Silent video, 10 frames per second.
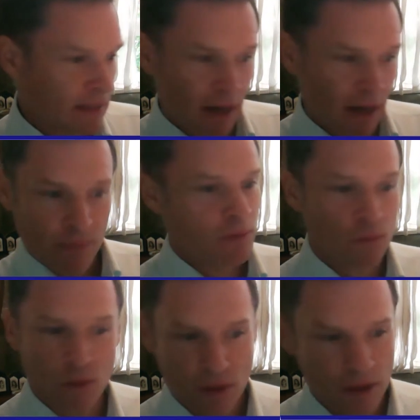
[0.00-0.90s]
I've been
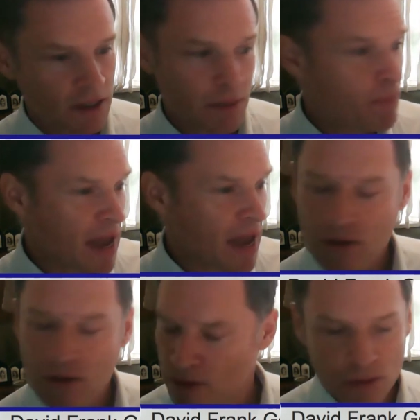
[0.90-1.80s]
working as a
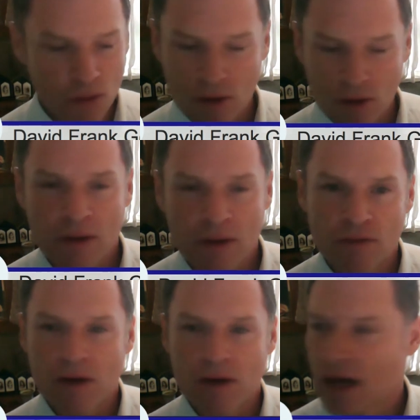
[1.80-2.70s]
banker in New York or
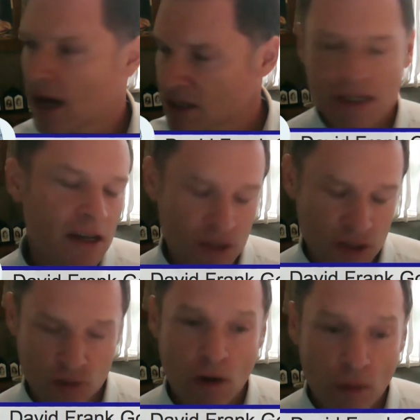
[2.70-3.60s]
whatever, I just had a
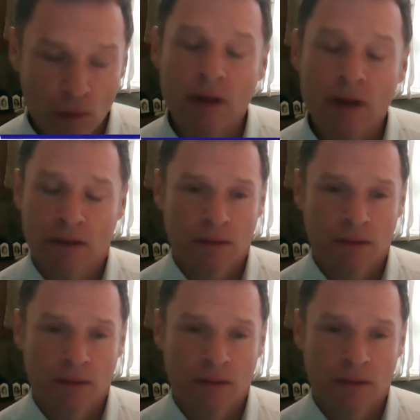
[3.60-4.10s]
stroke.